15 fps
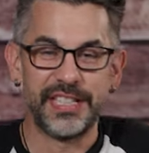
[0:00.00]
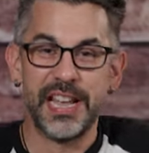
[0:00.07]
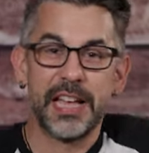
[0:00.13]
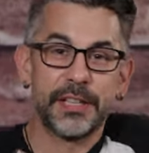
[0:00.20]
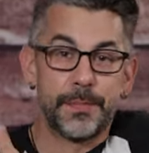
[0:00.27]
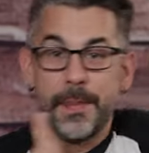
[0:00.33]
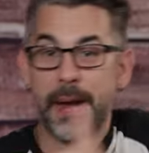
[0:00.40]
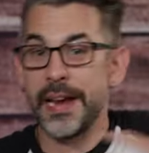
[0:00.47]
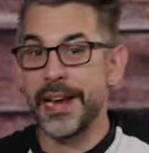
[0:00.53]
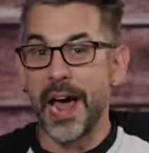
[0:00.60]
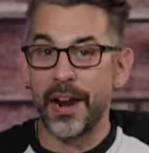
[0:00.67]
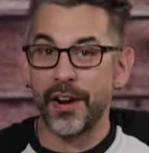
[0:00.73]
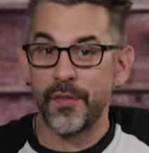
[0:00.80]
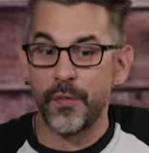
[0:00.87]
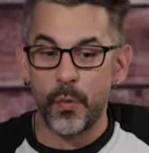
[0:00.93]
is, yes, made
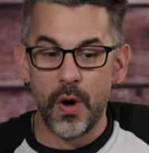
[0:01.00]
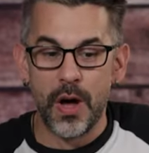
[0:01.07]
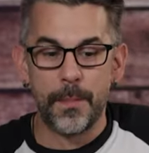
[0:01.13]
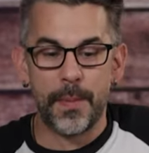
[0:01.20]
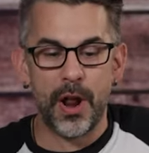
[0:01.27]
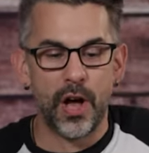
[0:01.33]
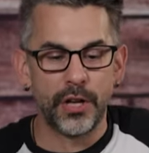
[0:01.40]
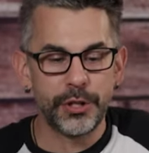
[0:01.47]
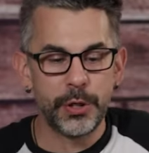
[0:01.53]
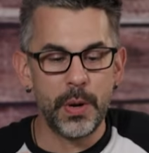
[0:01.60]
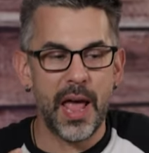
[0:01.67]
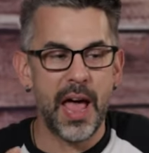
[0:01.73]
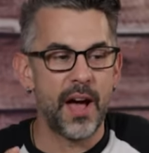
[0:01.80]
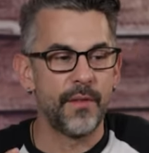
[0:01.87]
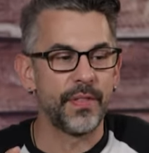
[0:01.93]
out of wood, but also to
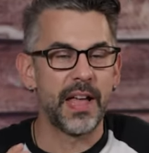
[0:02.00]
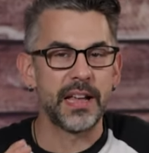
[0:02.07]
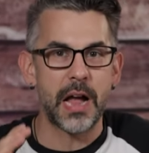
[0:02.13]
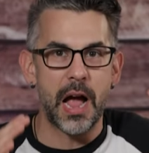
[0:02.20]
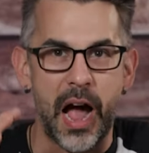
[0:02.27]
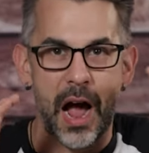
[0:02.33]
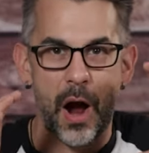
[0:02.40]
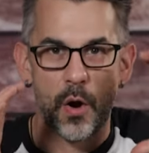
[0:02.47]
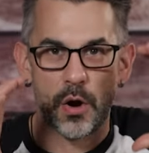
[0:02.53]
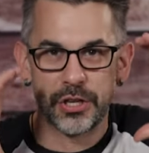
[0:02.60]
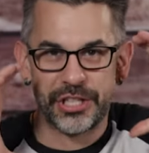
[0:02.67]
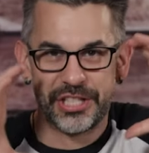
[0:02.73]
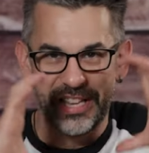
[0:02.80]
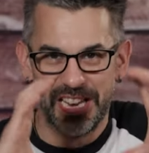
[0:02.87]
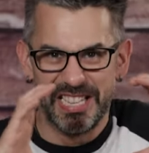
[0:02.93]
have, like, our
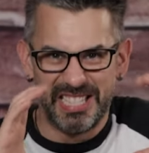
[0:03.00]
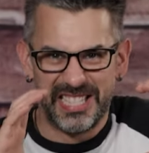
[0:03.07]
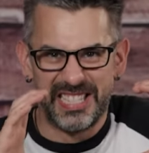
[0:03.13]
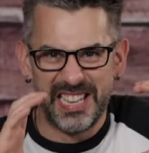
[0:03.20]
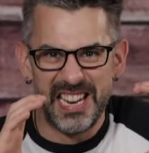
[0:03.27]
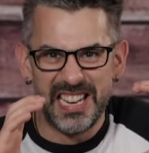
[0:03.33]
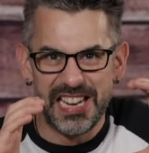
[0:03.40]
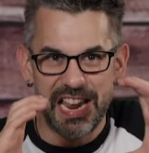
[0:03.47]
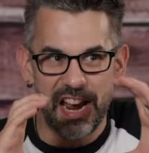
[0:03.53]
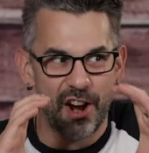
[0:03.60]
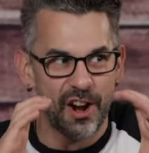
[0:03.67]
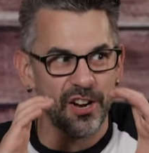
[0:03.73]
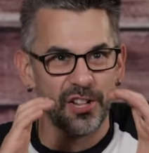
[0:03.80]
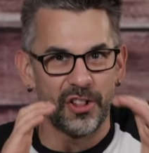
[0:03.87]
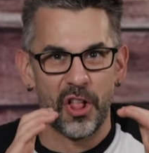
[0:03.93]
insignia,
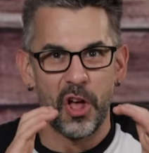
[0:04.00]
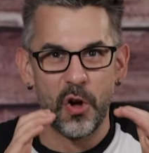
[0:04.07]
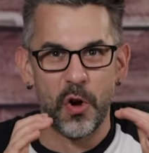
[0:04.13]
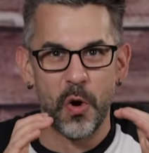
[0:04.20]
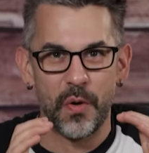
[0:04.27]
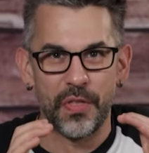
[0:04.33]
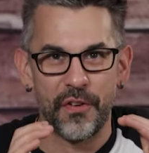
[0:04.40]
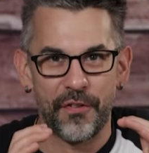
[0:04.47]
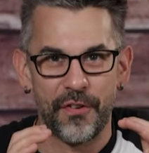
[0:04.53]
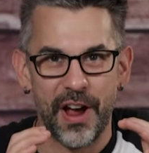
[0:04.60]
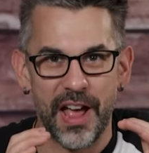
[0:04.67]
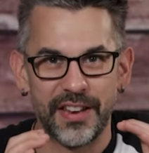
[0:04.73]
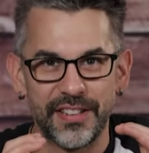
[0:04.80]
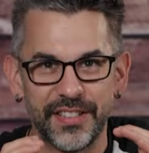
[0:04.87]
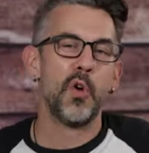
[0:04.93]
our logo on the
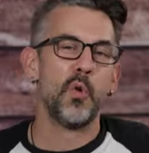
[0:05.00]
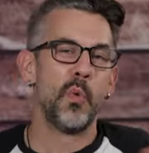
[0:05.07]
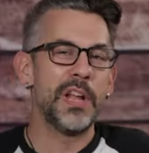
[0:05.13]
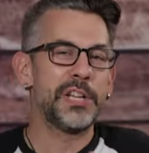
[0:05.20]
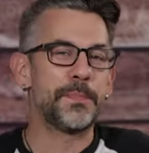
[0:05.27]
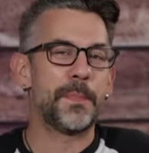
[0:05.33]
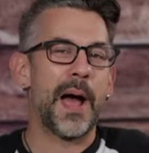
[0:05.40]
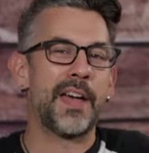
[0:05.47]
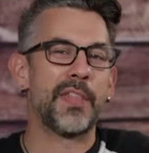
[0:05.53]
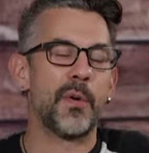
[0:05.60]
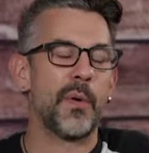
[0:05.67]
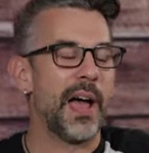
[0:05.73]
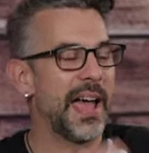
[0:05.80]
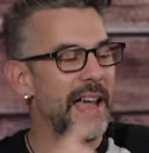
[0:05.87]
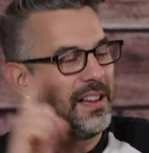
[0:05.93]
front. Which, by the
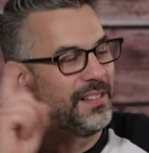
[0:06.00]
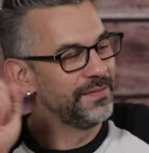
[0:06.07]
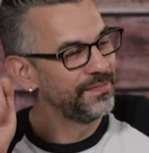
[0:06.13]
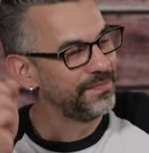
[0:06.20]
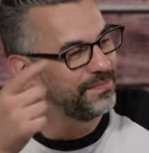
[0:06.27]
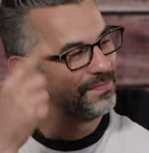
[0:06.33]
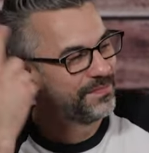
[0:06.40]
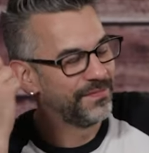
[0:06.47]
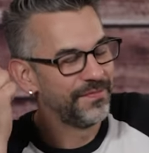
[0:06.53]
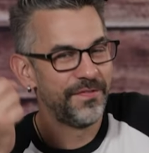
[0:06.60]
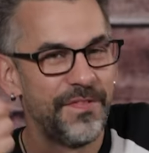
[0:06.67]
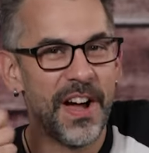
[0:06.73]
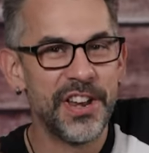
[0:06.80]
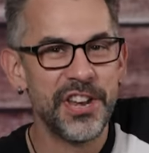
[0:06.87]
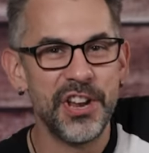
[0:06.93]
way,
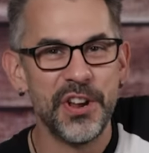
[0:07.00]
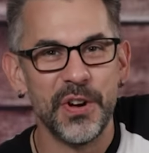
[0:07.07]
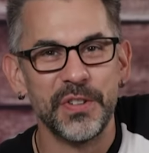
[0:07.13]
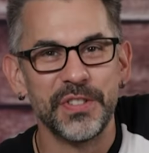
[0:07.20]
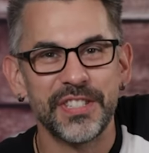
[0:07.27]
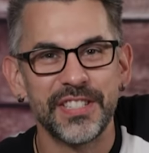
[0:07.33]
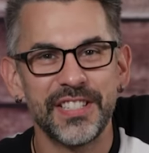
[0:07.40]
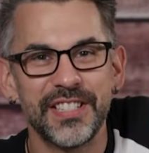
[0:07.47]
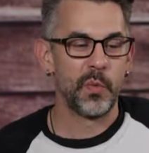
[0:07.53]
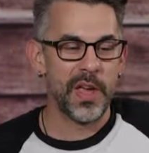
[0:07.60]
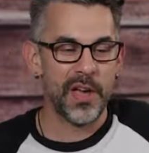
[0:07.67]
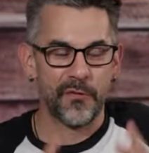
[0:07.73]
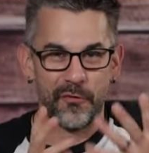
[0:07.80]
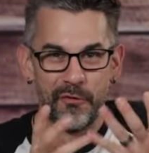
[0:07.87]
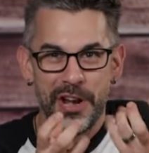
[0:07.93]
fun news. We
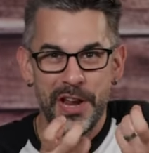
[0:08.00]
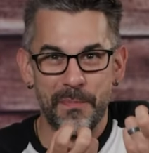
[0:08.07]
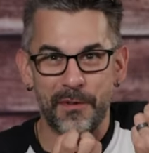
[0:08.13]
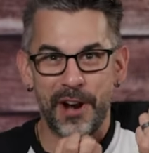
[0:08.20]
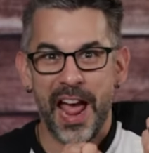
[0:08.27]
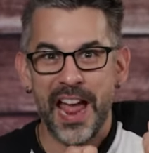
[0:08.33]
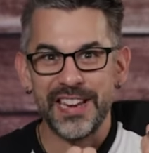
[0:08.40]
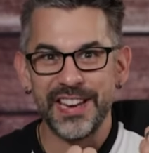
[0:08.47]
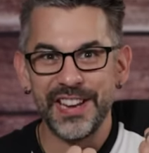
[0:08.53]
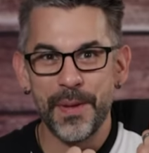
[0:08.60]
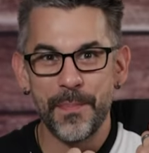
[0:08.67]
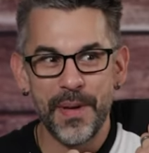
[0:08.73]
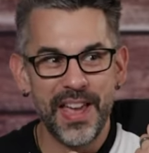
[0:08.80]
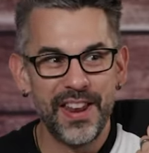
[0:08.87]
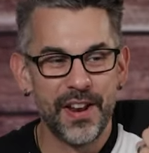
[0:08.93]
have rebranded a
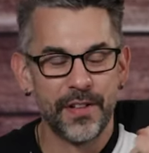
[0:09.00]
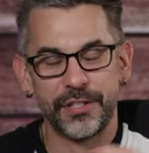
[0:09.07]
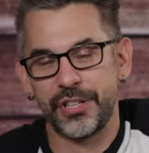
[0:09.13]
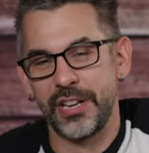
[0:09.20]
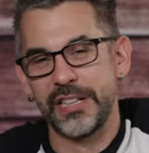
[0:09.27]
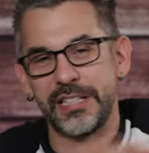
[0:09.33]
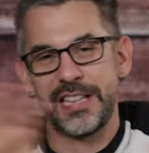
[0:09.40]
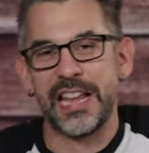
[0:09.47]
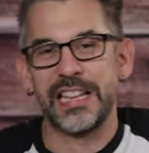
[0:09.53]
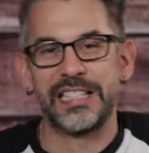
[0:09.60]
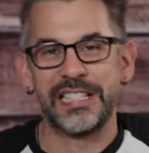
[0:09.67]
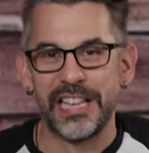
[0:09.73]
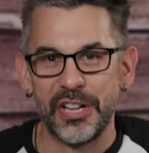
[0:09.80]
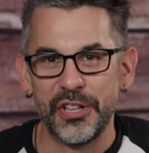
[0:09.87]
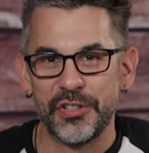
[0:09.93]
bit. It's going to stay
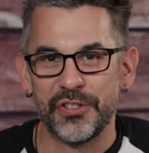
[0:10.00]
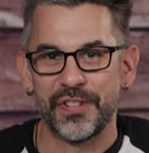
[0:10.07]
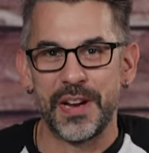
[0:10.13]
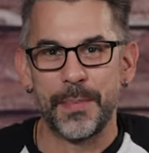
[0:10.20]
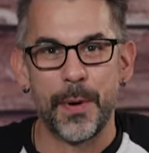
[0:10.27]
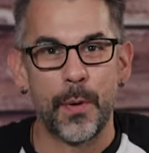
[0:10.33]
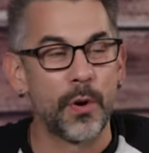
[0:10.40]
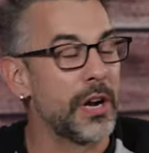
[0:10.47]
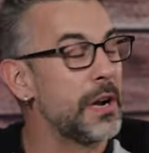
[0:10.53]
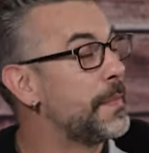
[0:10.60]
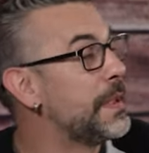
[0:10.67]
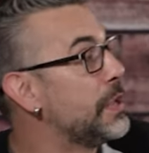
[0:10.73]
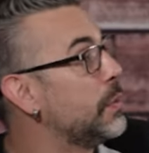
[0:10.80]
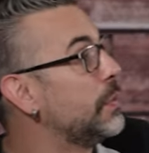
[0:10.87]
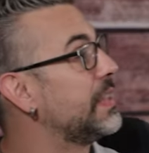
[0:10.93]
Skill Tree, but we're going to
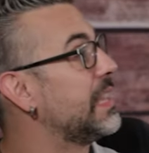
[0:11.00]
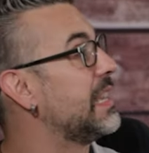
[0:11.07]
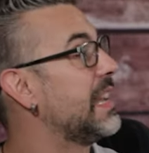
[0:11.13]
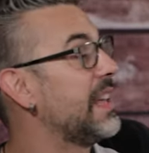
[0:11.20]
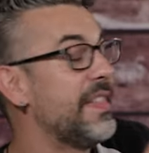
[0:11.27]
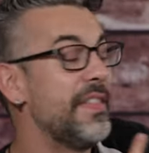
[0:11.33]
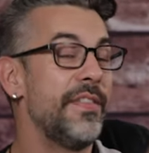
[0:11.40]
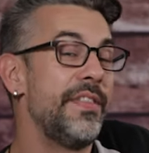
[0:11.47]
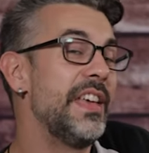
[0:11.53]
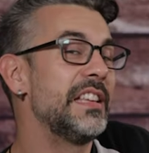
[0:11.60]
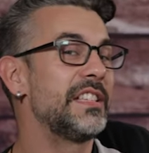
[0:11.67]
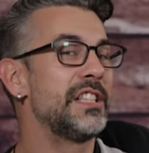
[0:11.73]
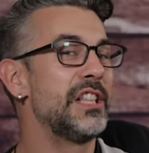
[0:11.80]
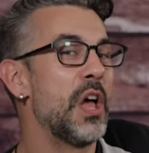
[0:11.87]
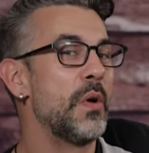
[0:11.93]
be using
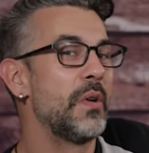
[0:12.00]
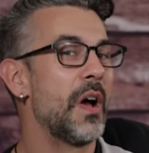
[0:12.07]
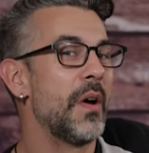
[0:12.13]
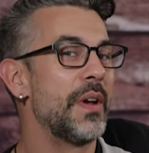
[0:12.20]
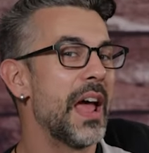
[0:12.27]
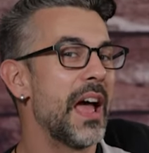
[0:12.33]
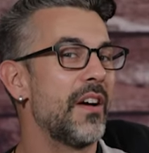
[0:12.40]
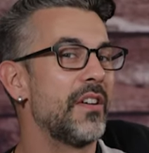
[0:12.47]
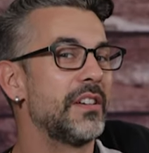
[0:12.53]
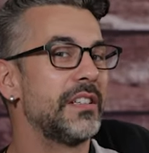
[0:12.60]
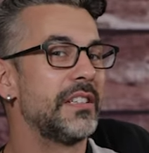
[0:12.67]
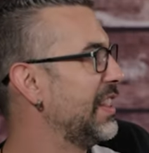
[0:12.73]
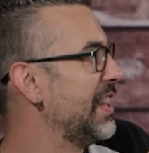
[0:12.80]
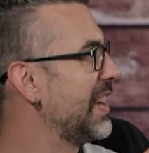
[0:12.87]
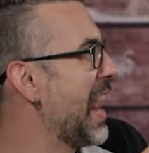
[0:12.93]
this logo now.
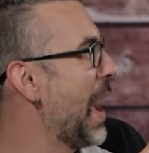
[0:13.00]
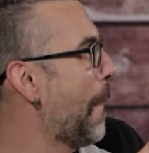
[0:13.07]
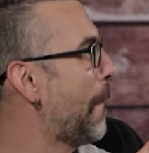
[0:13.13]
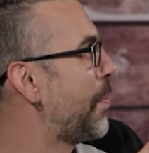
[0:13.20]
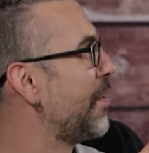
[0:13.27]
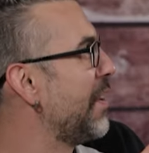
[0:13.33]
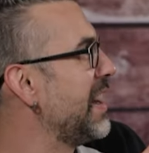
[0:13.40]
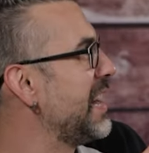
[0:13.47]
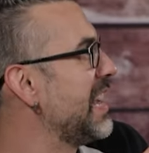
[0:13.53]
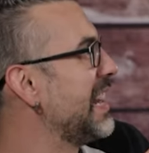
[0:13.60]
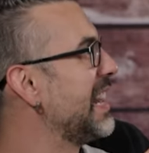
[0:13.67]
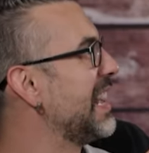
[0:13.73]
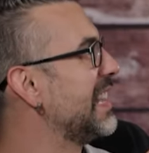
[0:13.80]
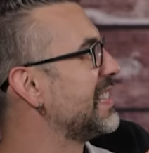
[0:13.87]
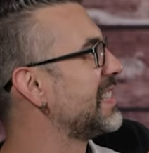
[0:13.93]
Look how pretty
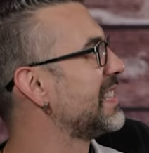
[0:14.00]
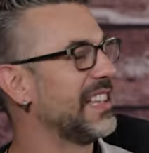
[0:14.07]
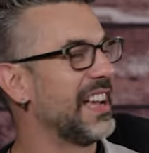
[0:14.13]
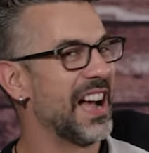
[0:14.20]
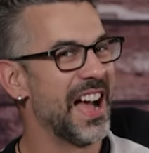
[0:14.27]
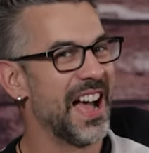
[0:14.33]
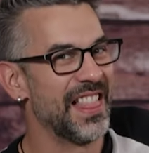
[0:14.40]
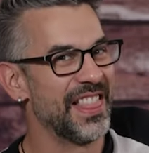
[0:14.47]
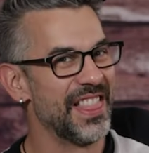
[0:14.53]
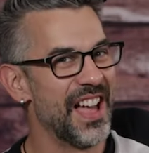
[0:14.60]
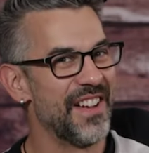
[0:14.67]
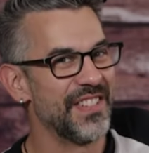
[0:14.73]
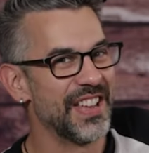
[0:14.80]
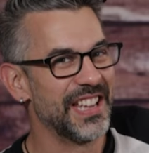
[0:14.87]
it is. Ah, I love